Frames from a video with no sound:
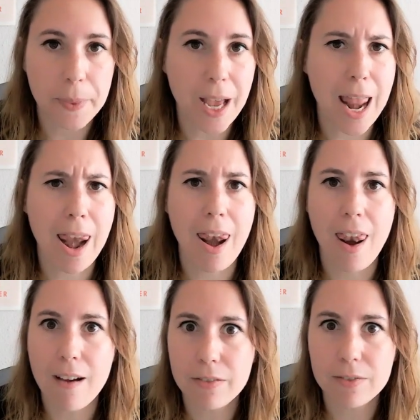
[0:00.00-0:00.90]
I
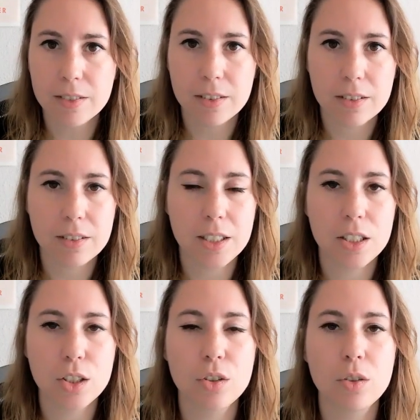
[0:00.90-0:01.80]
love
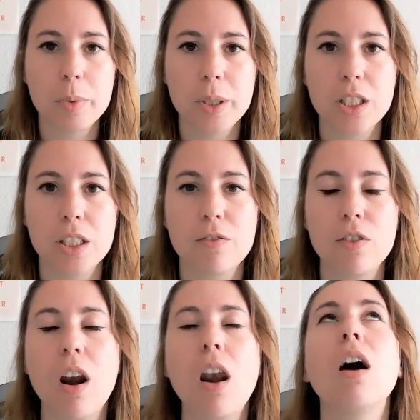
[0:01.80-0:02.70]
this tool because
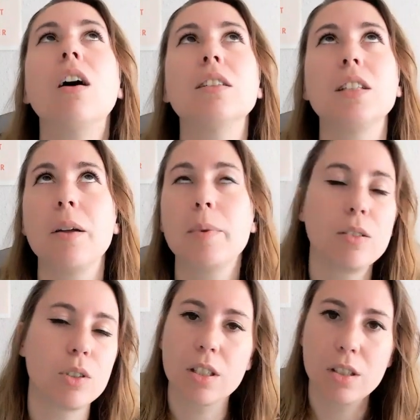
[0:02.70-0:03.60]
for a long time I
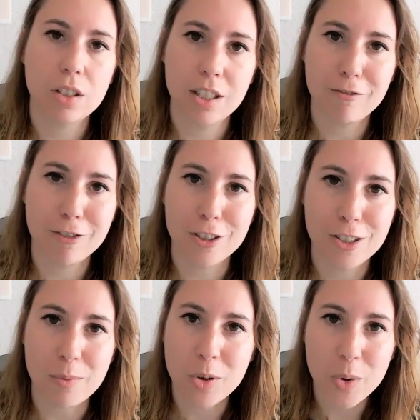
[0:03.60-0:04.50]
was looking for
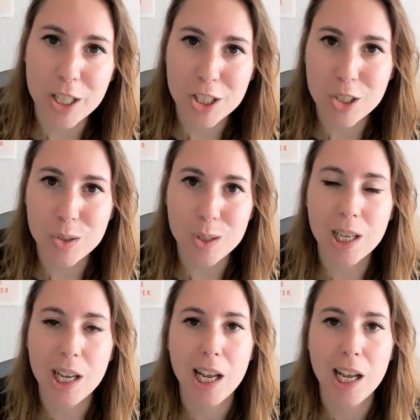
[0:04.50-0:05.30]
some quiz tool